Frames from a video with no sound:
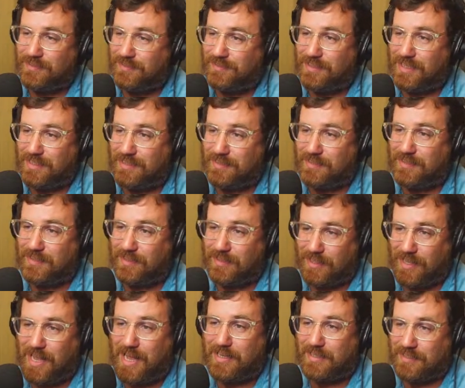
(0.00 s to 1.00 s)
That is a
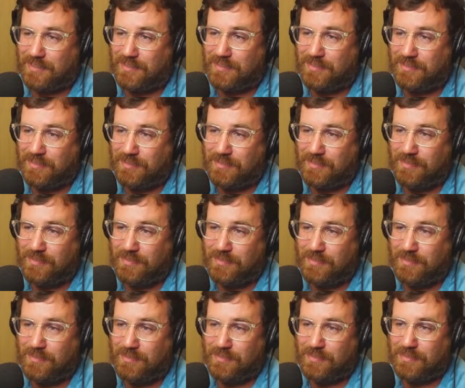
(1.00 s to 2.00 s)
lot.
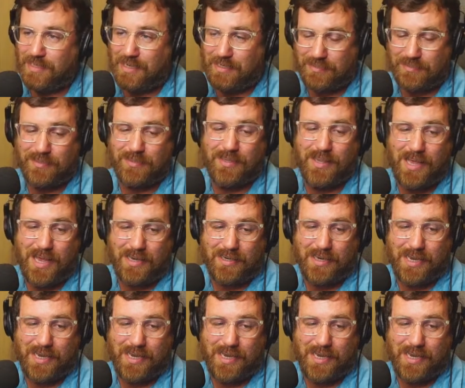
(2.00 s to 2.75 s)
That is a lot.